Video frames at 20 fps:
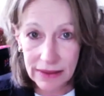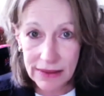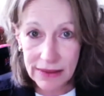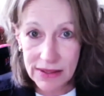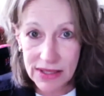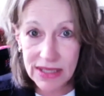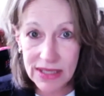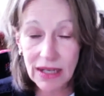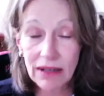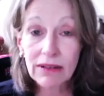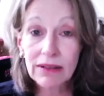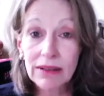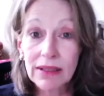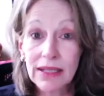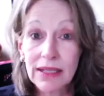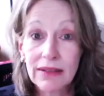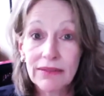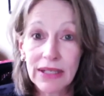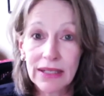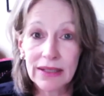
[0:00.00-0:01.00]
Start
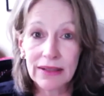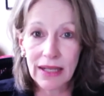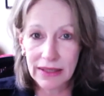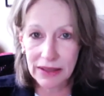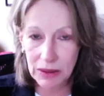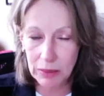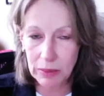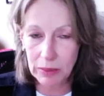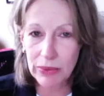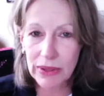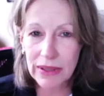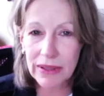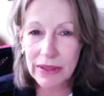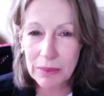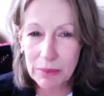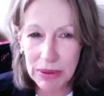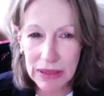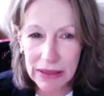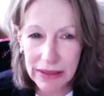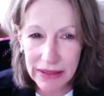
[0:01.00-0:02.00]
living like you really
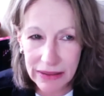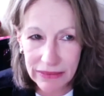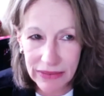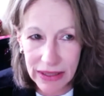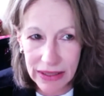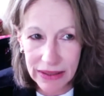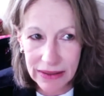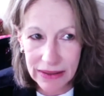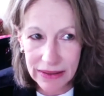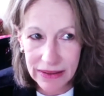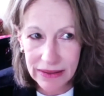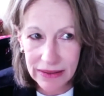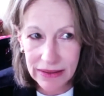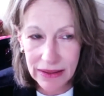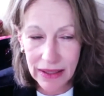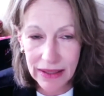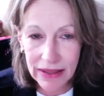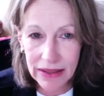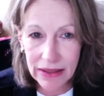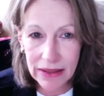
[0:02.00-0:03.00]
believe it
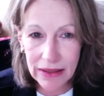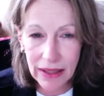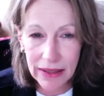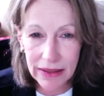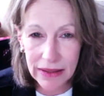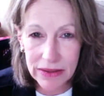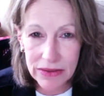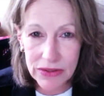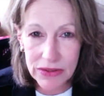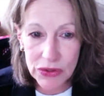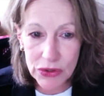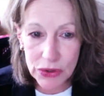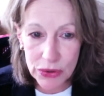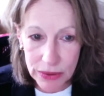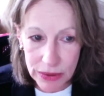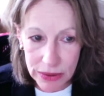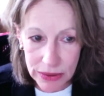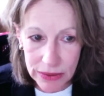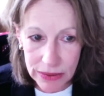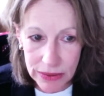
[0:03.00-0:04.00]
like like it's
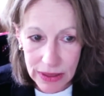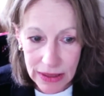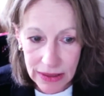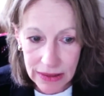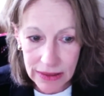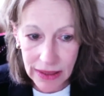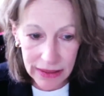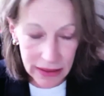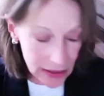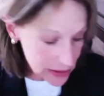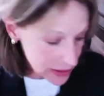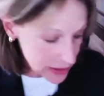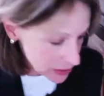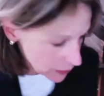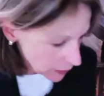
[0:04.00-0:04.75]
true, like his